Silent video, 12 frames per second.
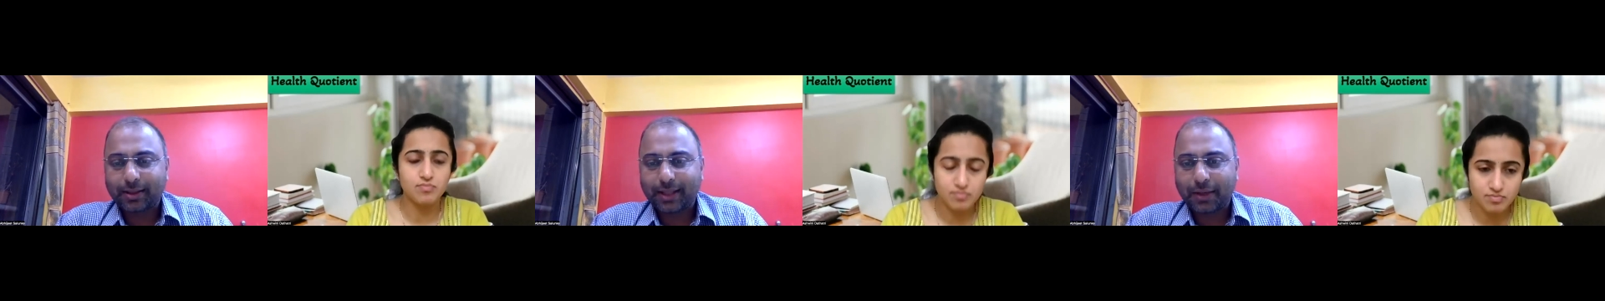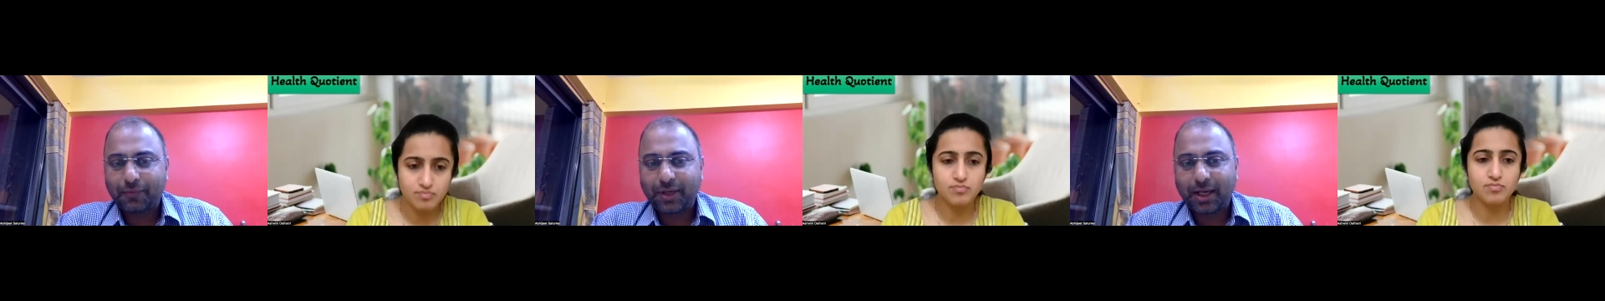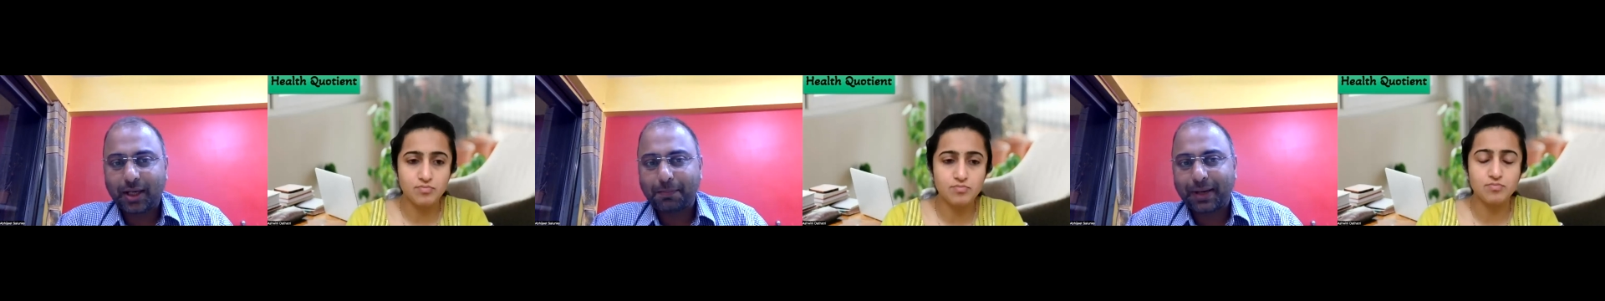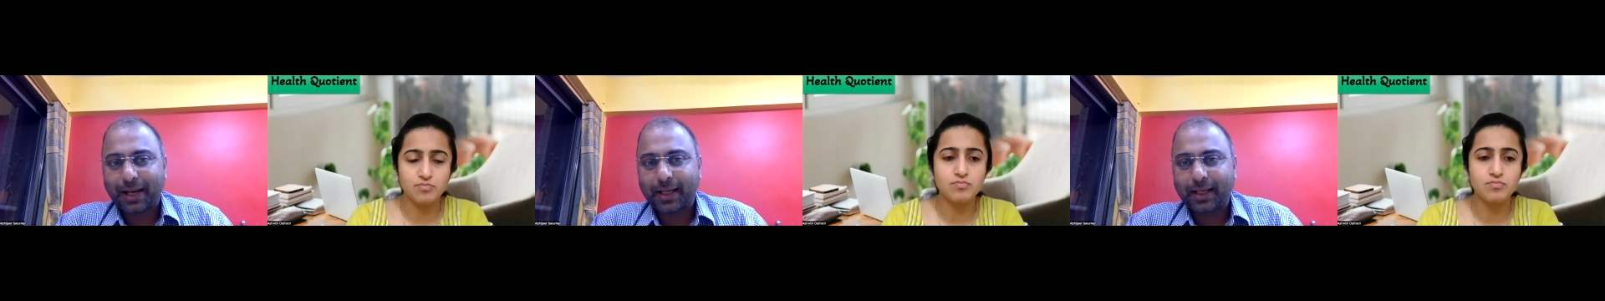Speaker 1: Then we are
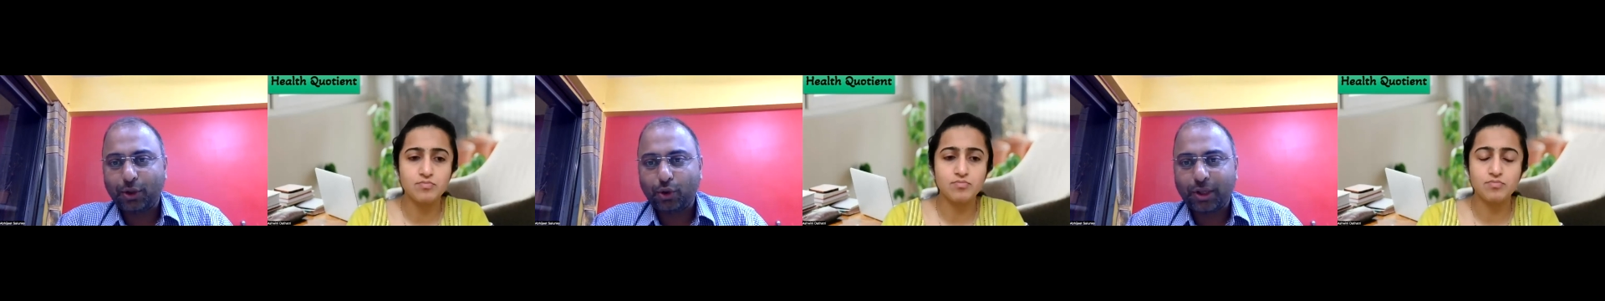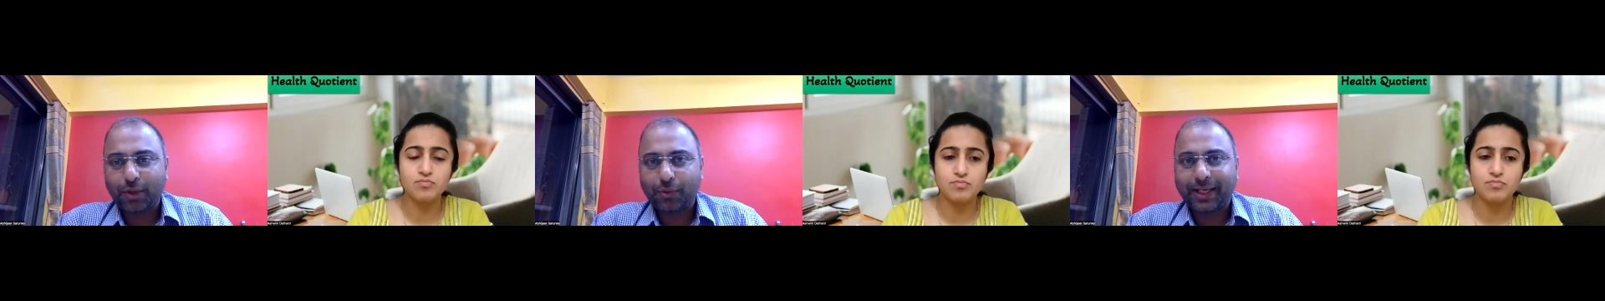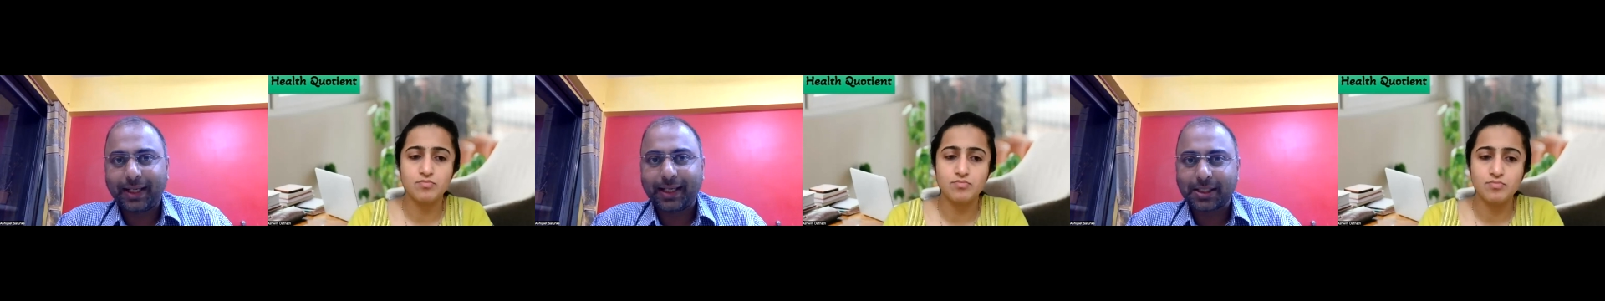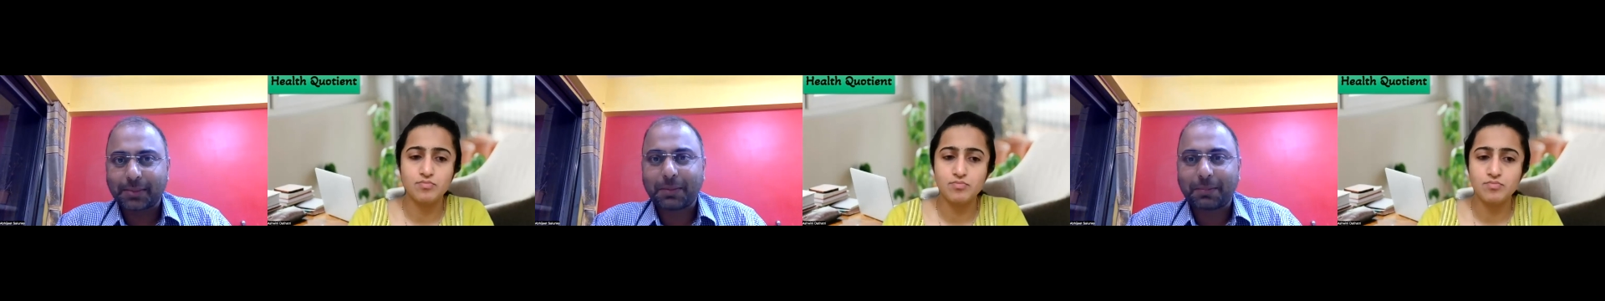planning to give
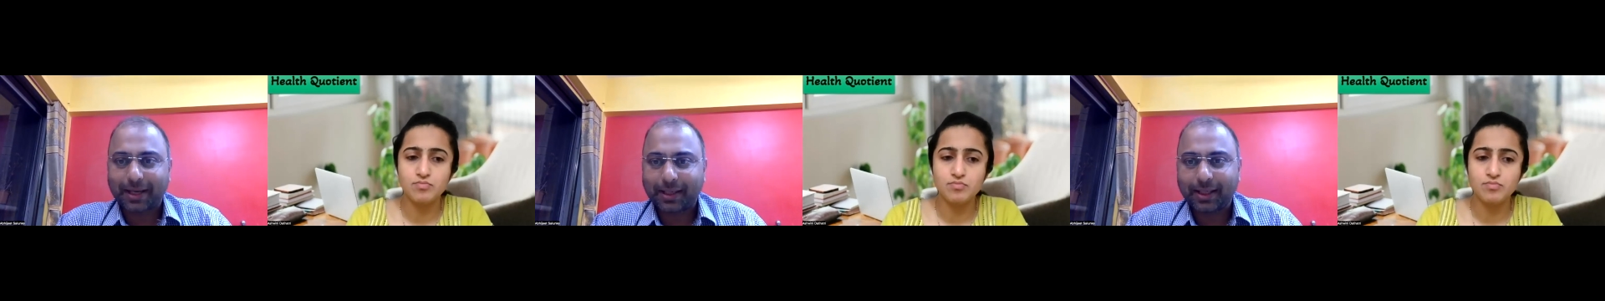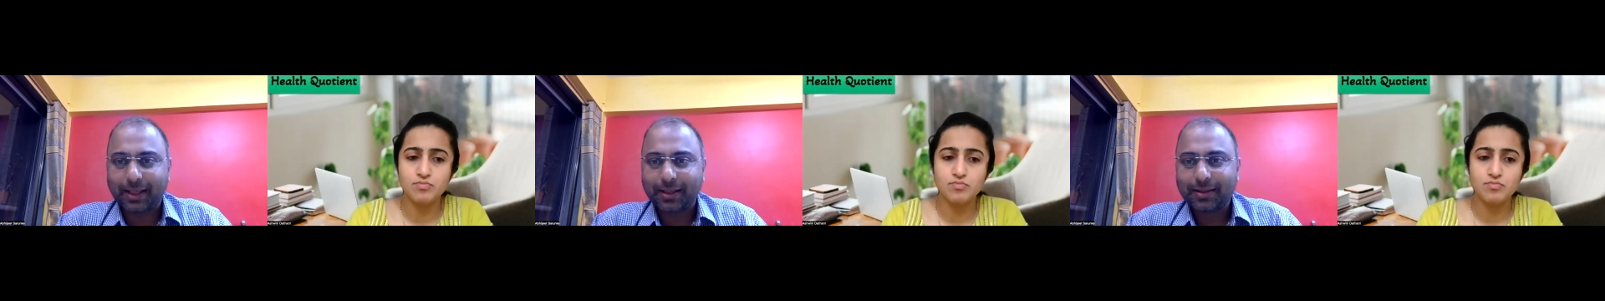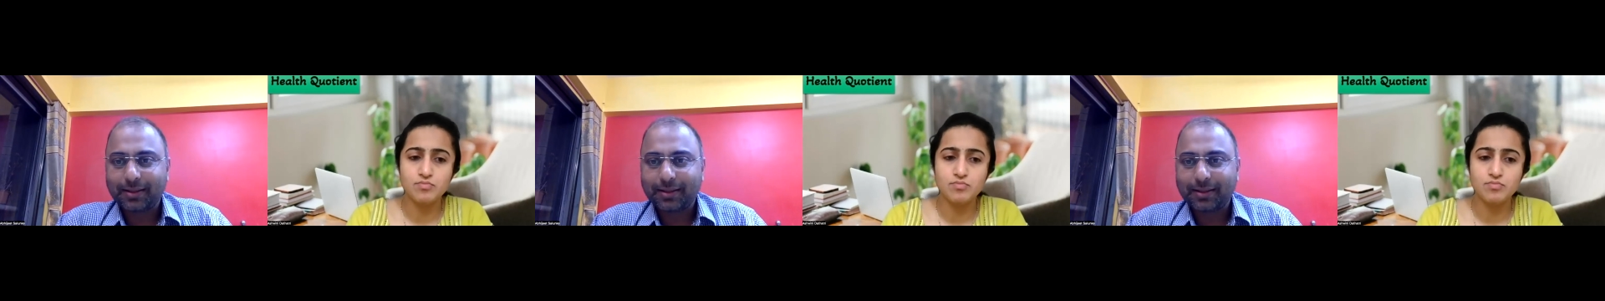detachable battery.